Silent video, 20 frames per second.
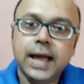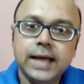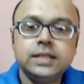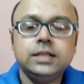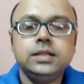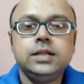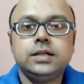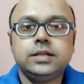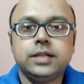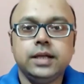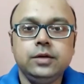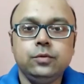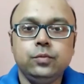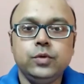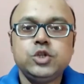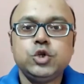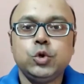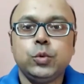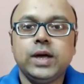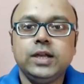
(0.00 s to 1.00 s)
Another thing
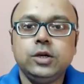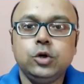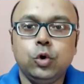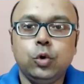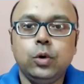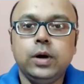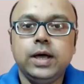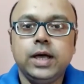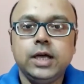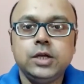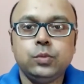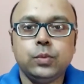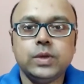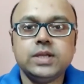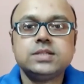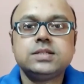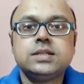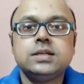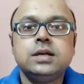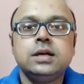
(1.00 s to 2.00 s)
which you can go ahead
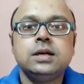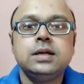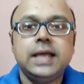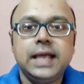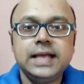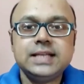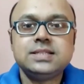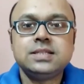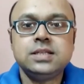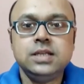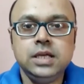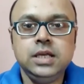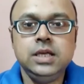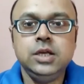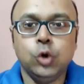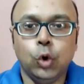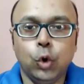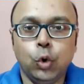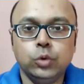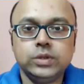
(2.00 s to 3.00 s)
with the
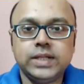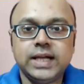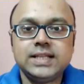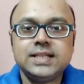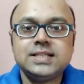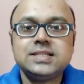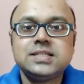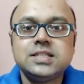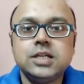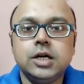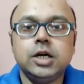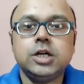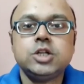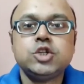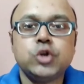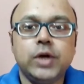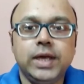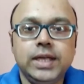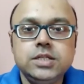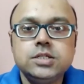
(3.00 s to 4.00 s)
SEO, that is search
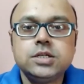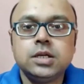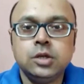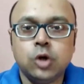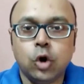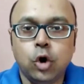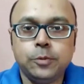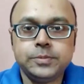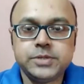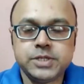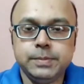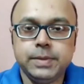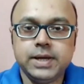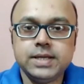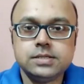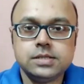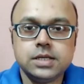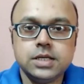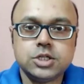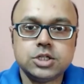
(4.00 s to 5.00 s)
engine
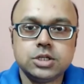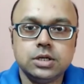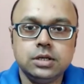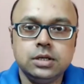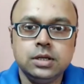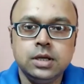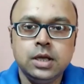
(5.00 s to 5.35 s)
optimization.